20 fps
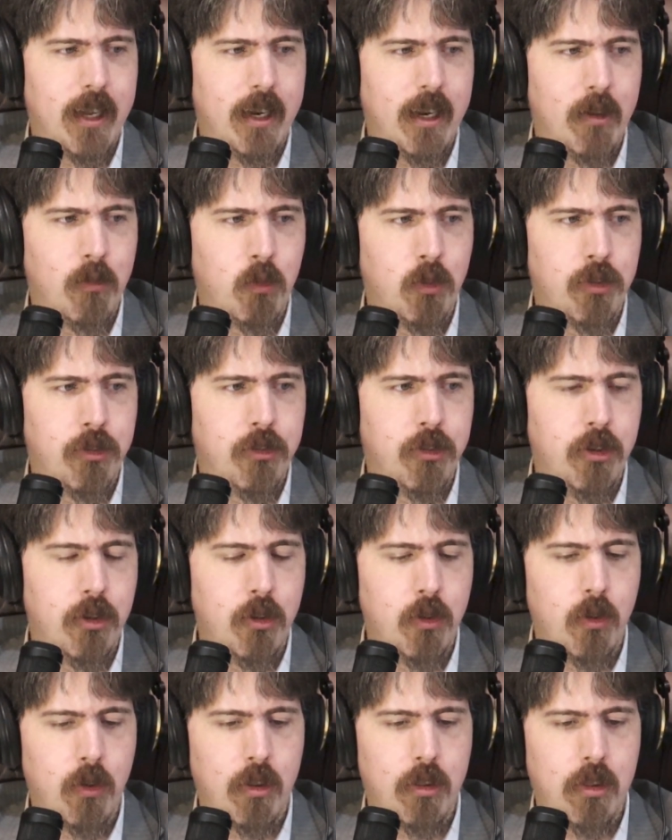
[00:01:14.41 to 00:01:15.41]
and it will
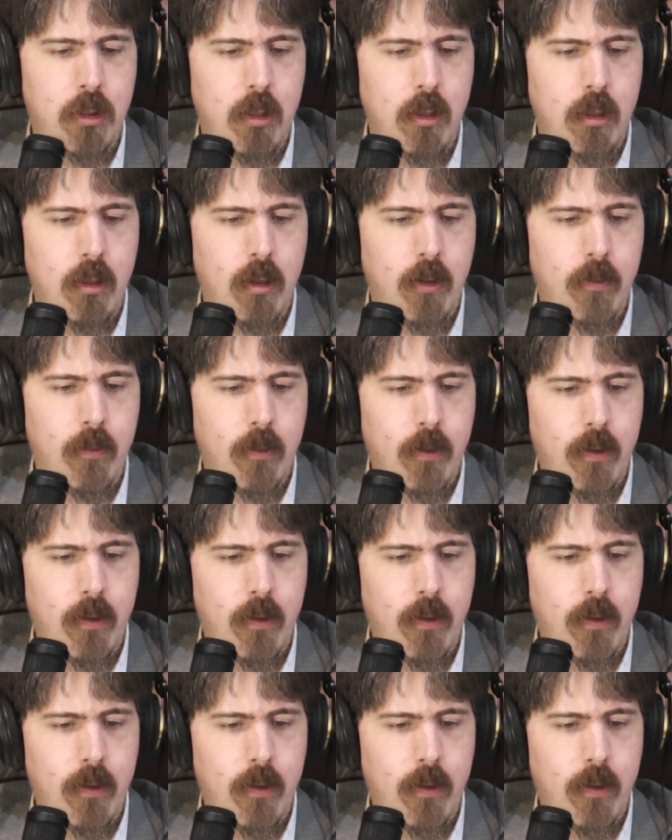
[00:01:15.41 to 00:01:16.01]
do the